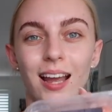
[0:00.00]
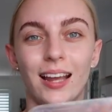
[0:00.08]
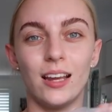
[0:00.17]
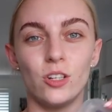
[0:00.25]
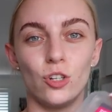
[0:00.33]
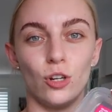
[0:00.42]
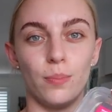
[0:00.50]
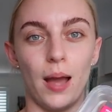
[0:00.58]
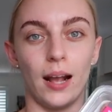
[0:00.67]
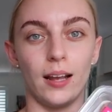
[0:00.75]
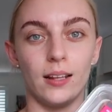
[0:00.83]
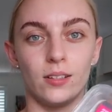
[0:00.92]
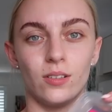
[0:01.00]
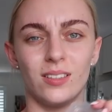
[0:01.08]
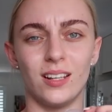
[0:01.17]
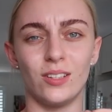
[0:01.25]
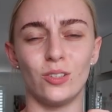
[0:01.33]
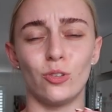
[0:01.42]
I get two packets because
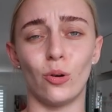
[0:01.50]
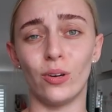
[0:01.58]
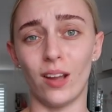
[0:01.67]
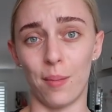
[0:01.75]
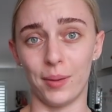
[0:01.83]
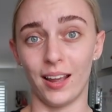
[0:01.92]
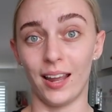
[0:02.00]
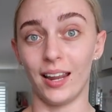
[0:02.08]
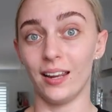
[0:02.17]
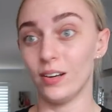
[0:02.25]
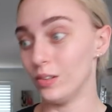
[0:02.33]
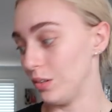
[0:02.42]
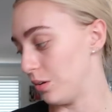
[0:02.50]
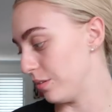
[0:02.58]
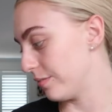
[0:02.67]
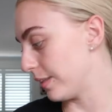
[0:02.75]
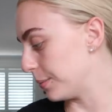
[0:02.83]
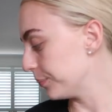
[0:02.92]
they're so yummy. I eat a lot
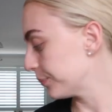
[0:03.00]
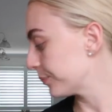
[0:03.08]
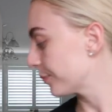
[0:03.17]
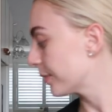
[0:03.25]
of them.